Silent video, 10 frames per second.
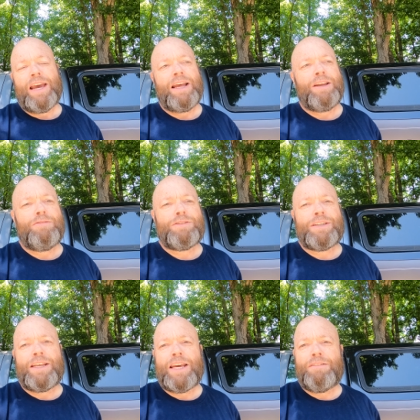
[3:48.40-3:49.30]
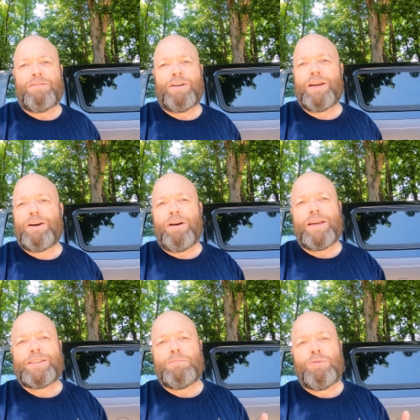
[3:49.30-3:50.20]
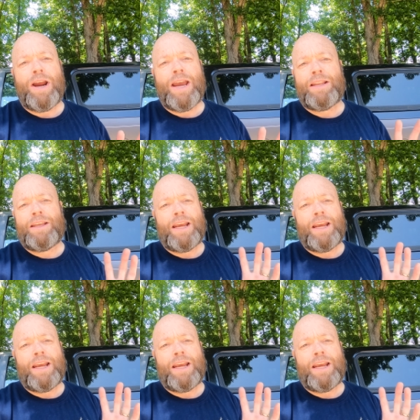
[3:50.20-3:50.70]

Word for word: And you've seen every crazy brand